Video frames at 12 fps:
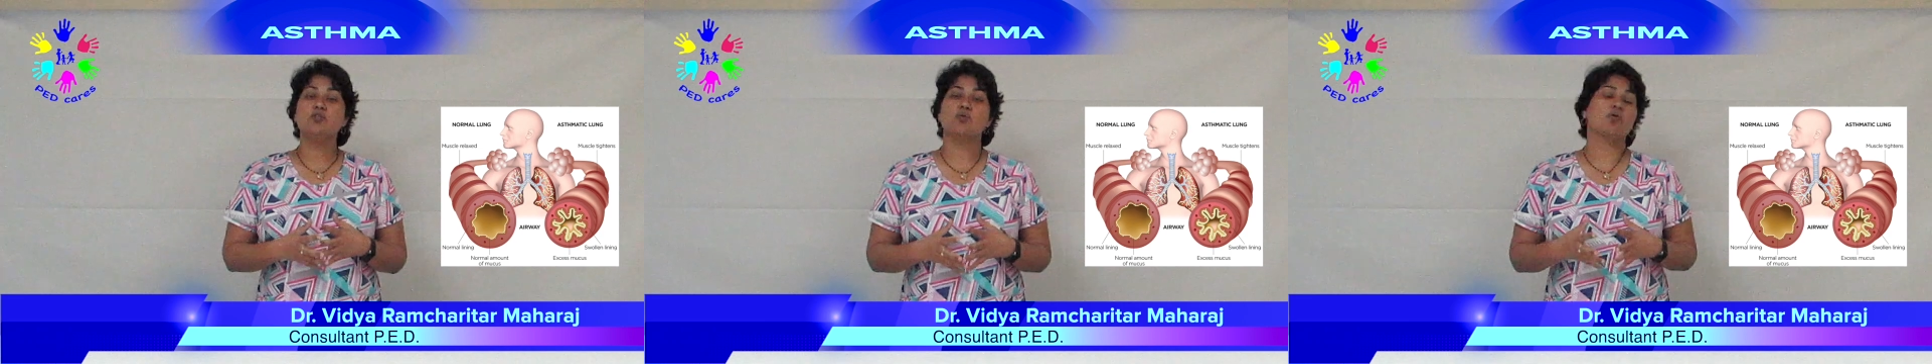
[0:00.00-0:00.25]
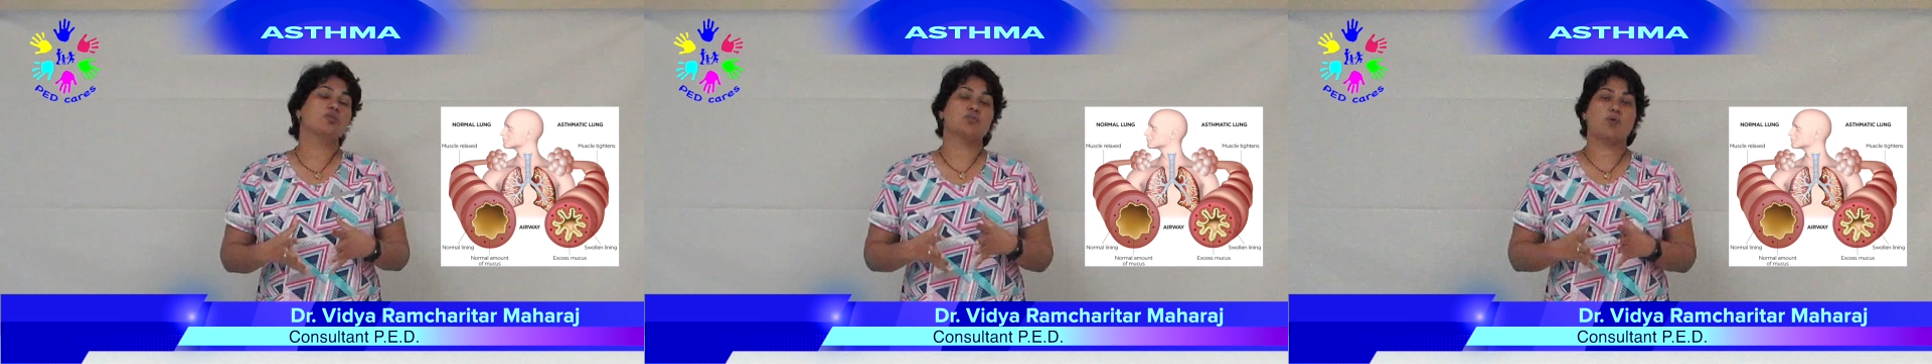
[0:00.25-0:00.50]
you
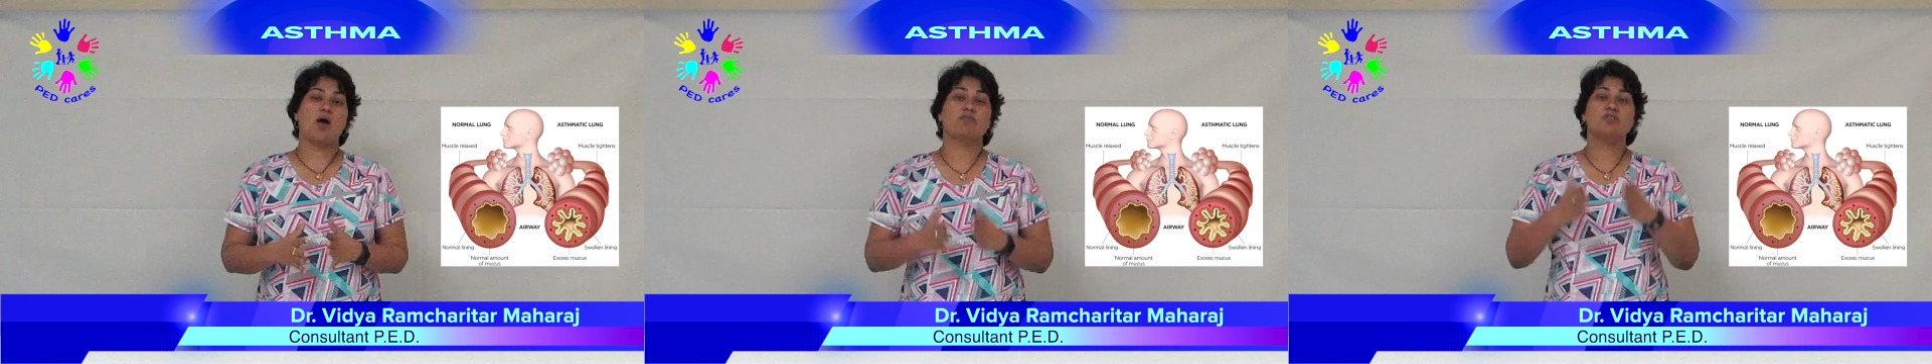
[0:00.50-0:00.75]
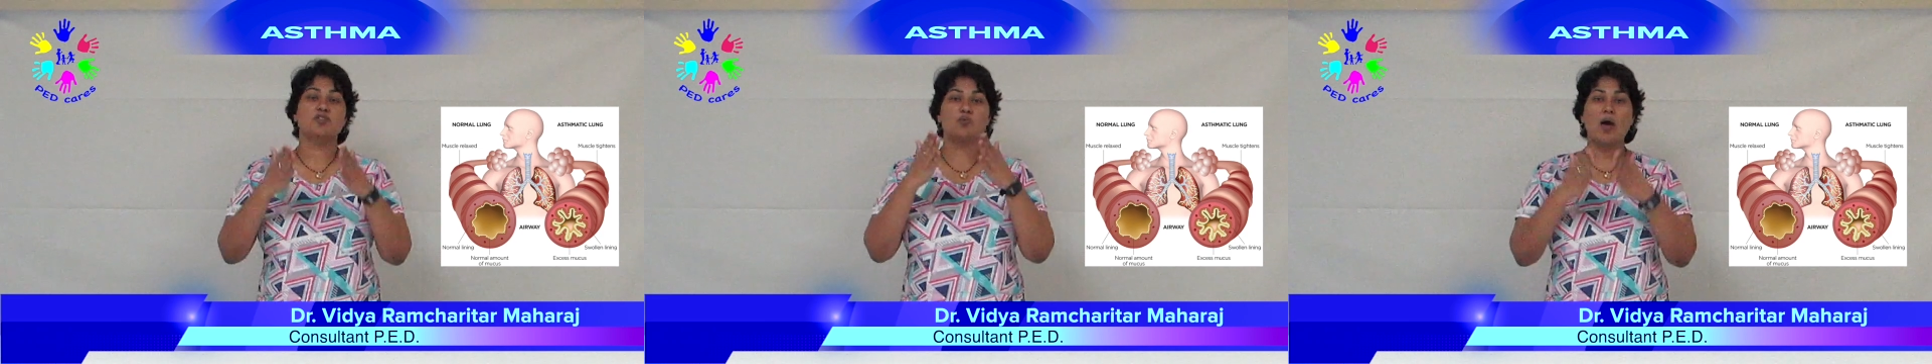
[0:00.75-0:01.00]
also have
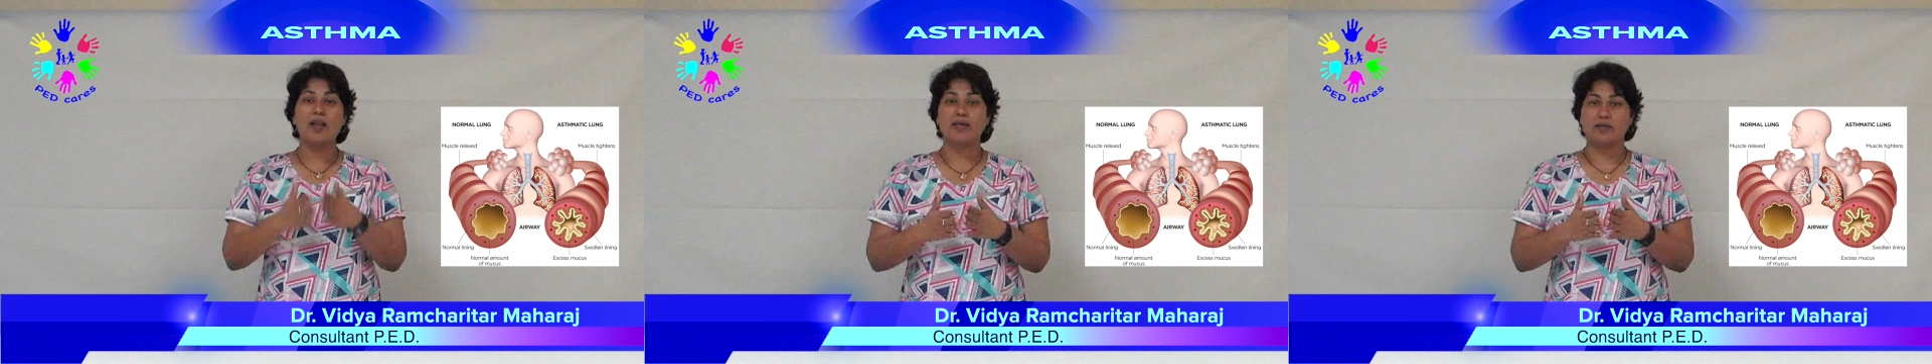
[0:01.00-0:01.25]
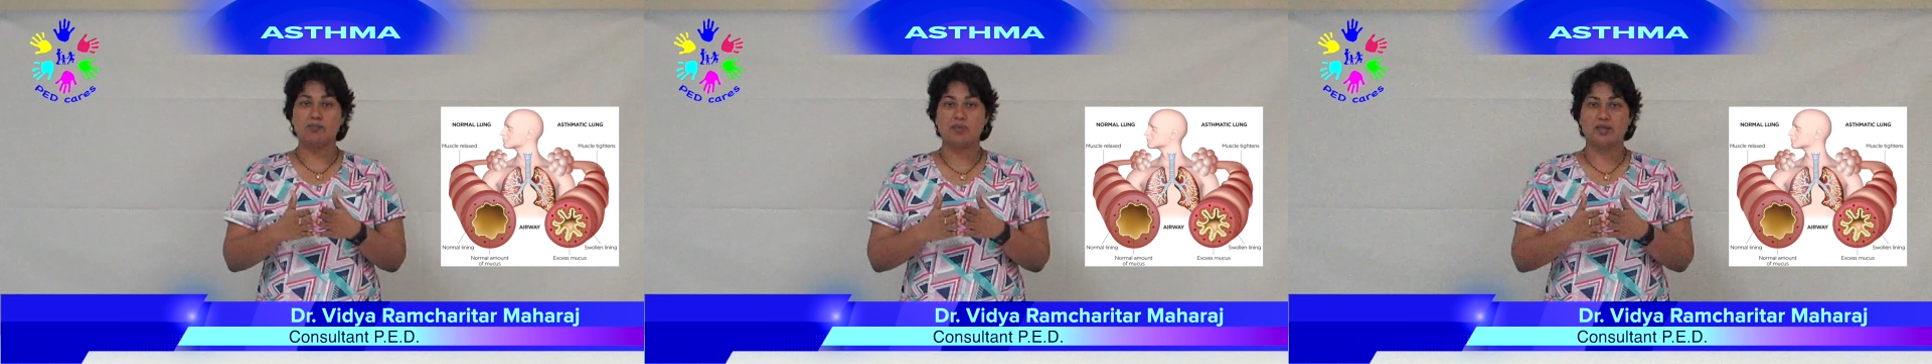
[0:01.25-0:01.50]

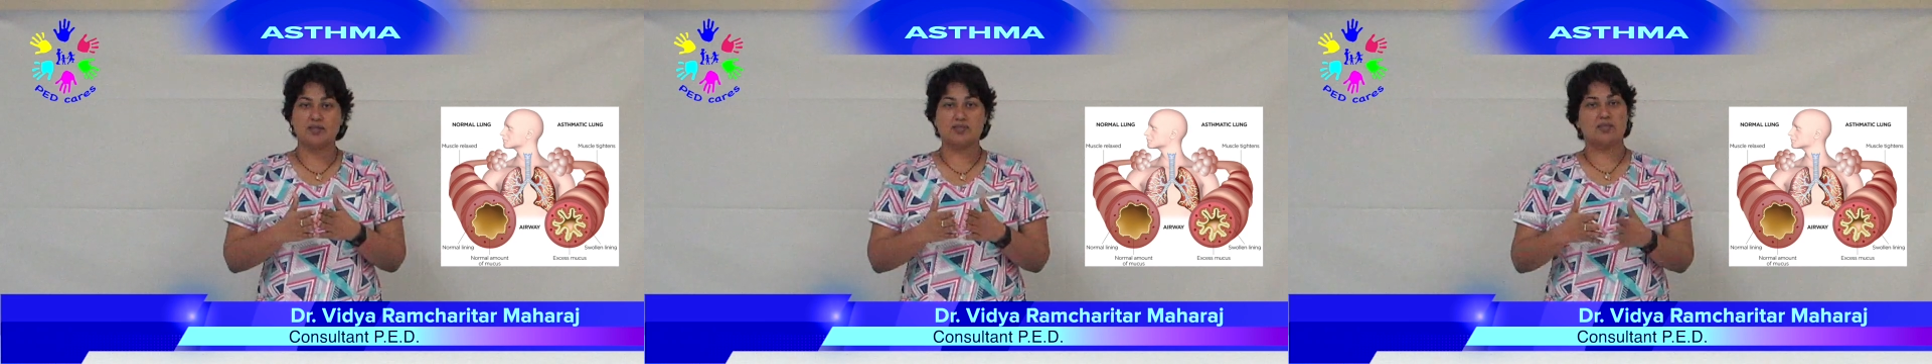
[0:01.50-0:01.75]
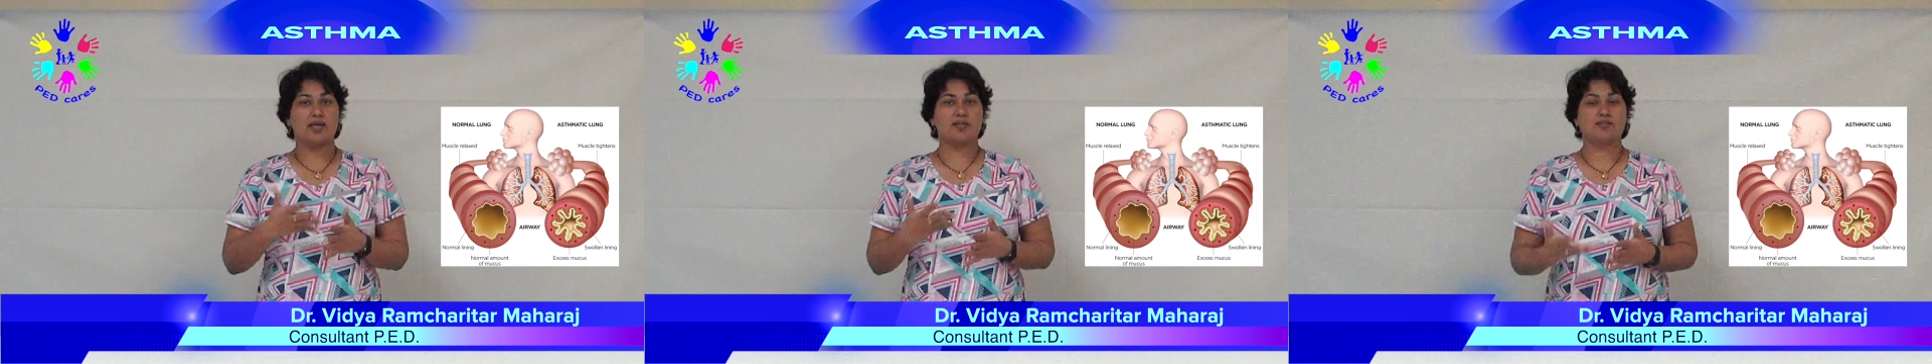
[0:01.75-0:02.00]
swelling because it
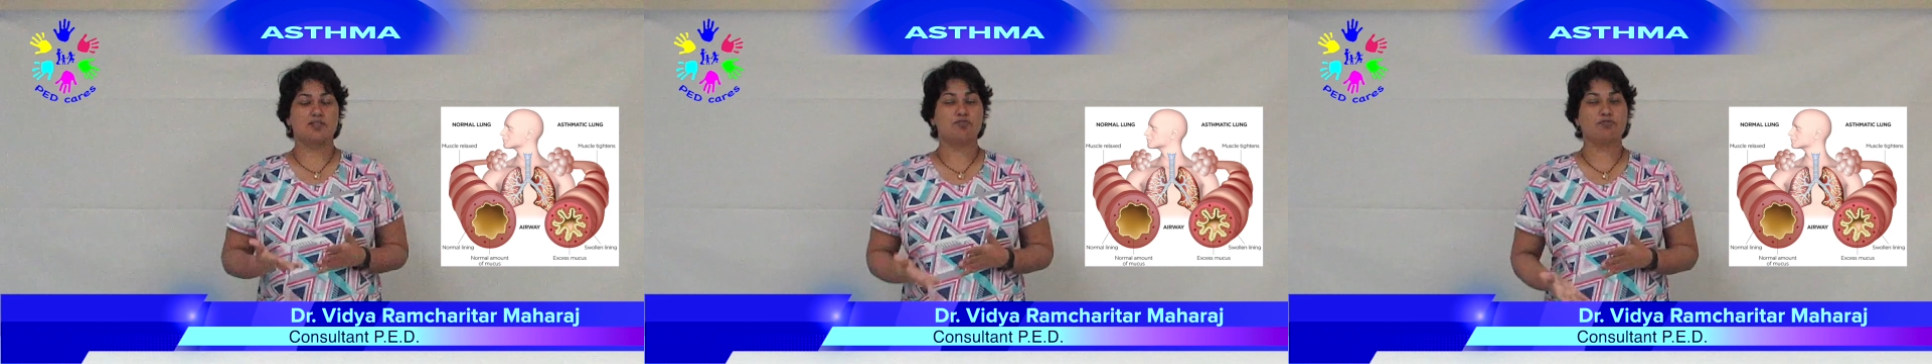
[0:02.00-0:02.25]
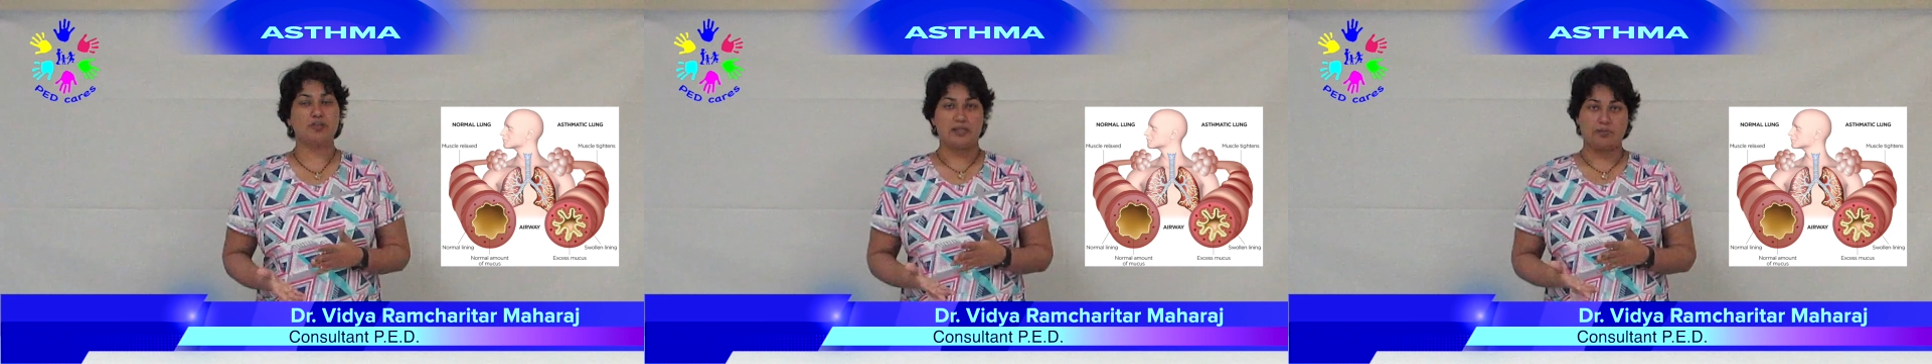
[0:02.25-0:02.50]
gets
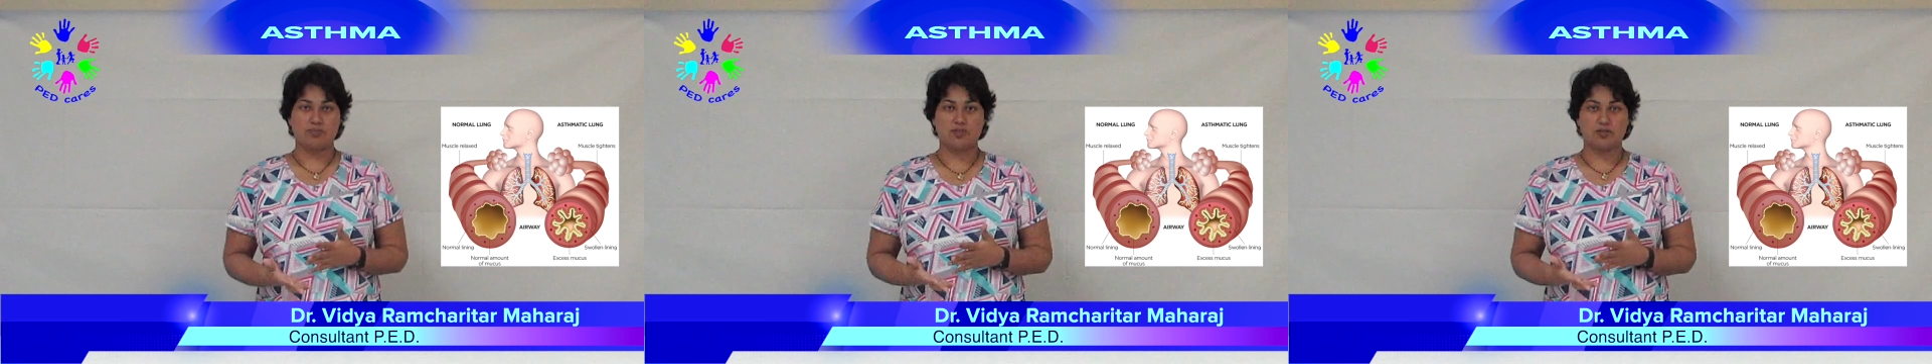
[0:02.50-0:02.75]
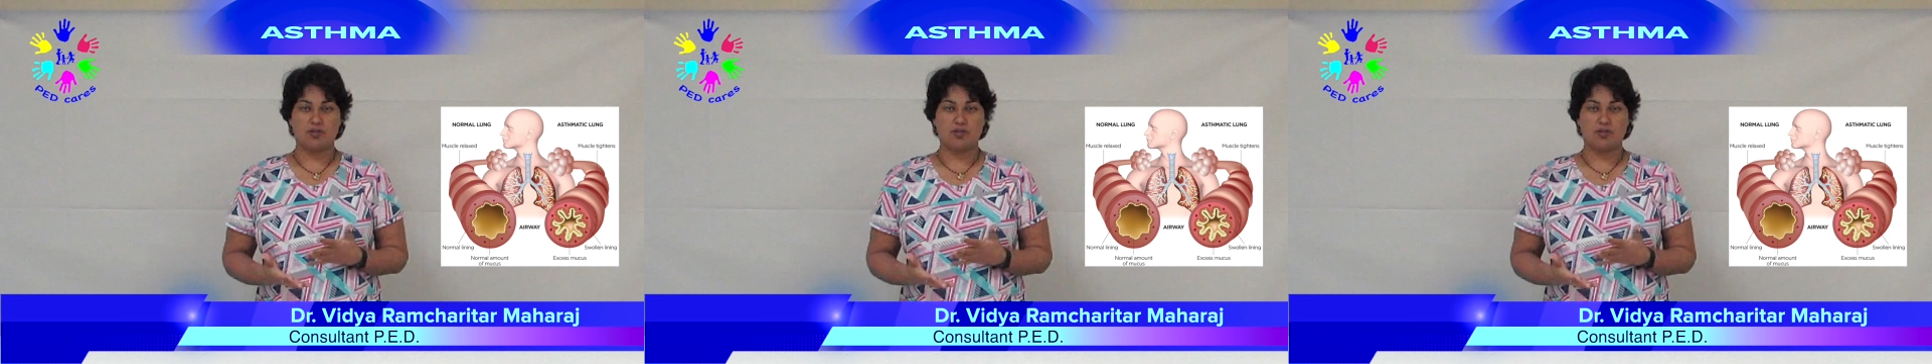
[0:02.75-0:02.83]
inflamed.